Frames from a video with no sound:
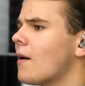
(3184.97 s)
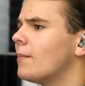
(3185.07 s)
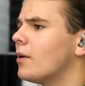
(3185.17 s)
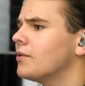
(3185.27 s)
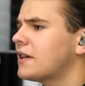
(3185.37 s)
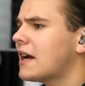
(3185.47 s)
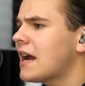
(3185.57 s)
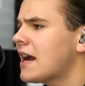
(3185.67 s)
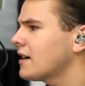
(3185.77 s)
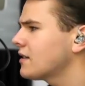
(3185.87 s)
Drop all
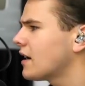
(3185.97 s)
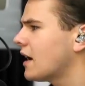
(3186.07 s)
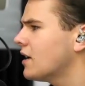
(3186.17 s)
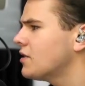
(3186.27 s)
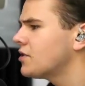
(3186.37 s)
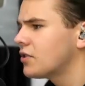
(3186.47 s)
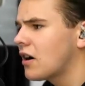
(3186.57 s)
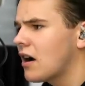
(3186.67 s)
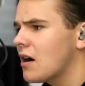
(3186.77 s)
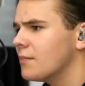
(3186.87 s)
tanks.
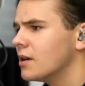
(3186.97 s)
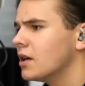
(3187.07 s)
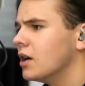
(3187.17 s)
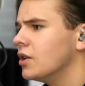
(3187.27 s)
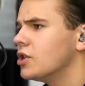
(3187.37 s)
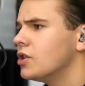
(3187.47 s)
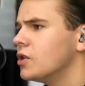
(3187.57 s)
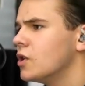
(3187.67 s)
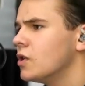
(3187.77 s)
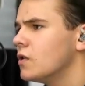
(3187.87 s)
Airdrop.
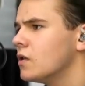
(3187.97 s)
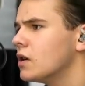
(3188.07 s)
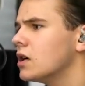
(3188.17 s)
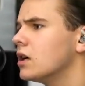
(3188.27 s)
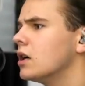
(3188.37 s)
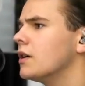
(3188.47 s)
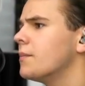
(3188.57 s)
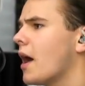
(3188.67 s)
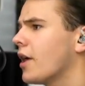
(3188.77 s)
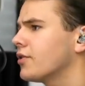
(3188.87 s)
Do
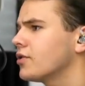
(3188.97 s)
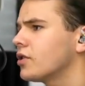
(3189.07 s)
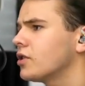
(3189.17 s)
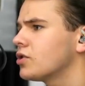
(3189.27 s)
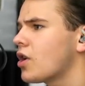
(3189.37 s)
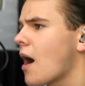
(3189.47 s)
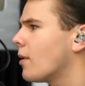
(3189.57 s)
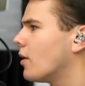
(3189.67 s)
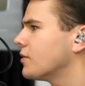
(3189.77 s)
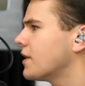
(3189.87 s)
passenger
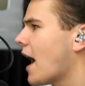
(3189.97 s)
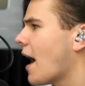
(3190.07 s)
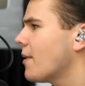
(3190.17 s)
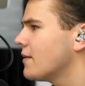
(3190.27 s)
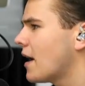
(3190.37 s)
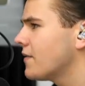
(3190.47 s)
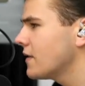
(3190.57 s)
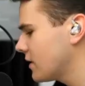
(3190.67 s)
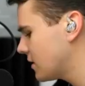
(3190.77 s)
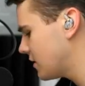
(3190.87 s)
drop all tank. I mean, I
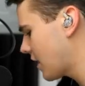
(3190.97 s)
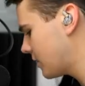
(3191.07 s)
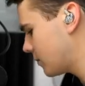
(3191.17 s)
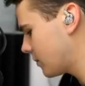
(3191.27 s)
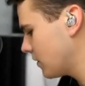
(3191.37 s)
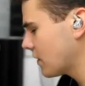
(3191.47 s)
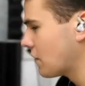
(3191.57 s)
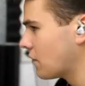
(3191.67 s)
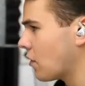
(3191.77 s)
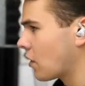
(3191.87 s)
think this is actually what we're
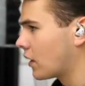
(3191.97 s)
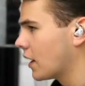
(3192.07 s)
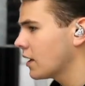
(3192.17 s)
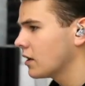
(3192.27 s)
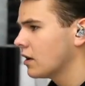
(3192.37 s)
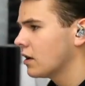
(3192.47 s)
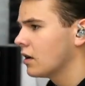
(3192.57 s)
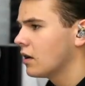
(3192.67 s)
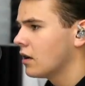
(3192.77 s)
looking for, right?